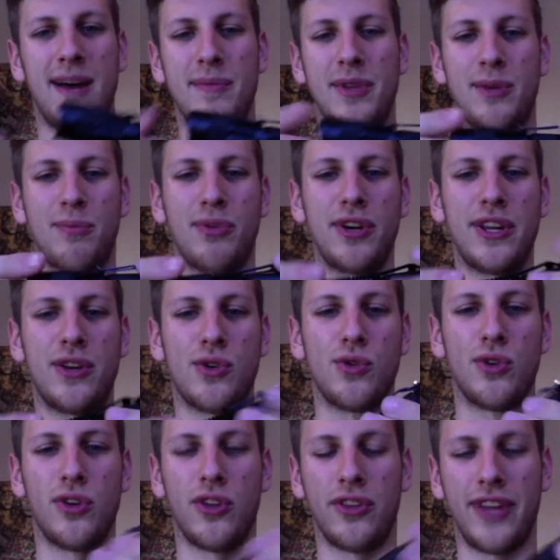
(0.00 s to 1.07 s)
They're pretty
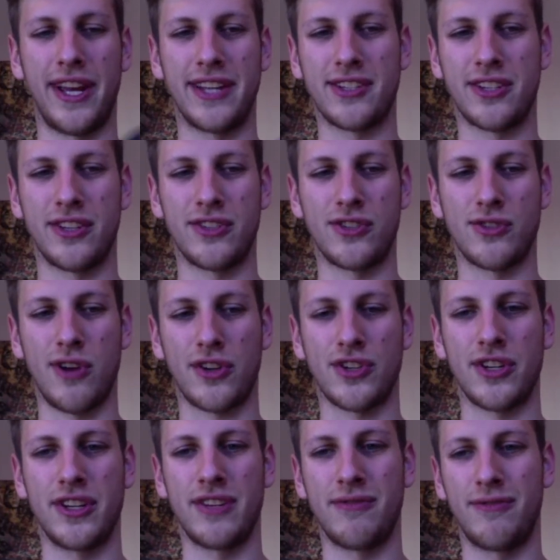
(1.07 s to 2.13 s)
cool, nice
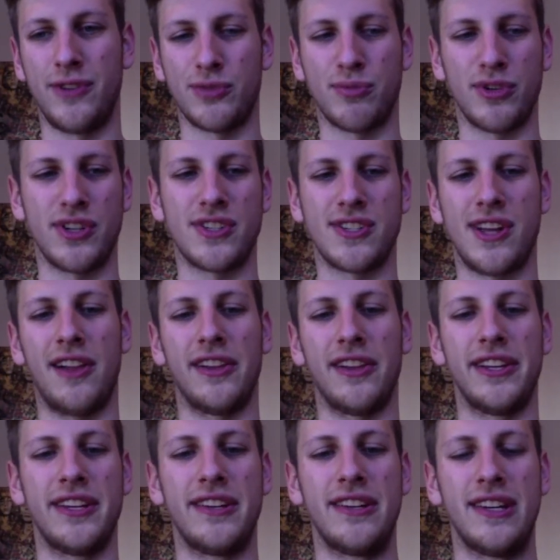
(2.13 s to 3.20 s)
construction, feels pretty
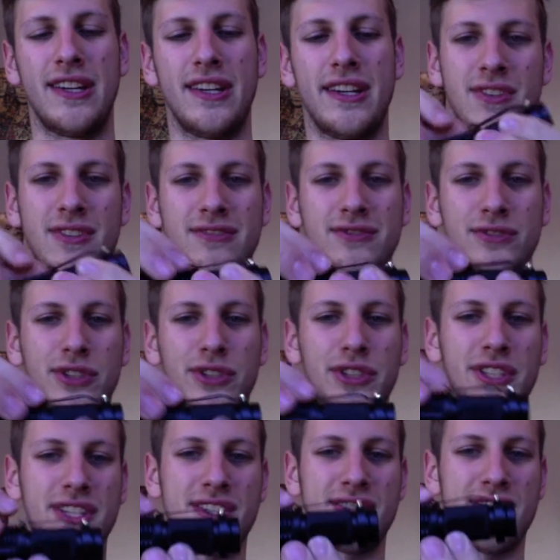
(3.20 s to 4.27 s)
solid,
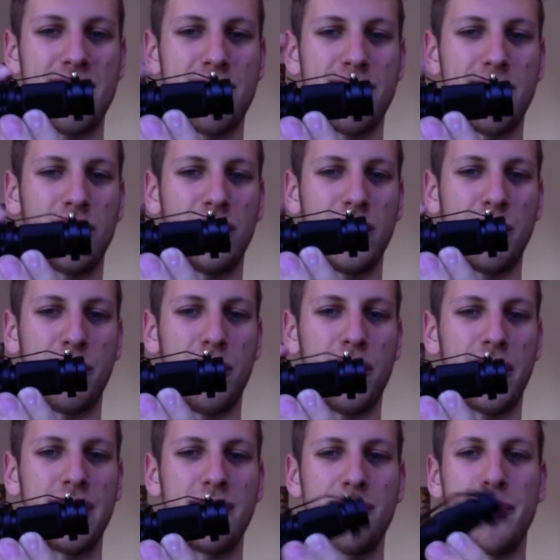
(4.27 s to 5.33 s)
really stiff clip
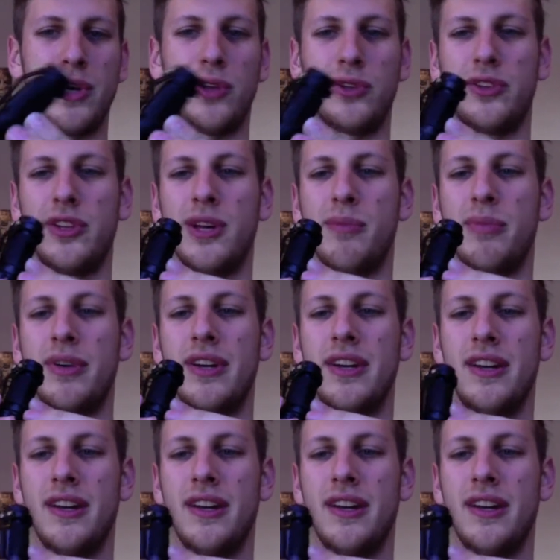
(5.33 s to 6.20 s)
on it, belt clip.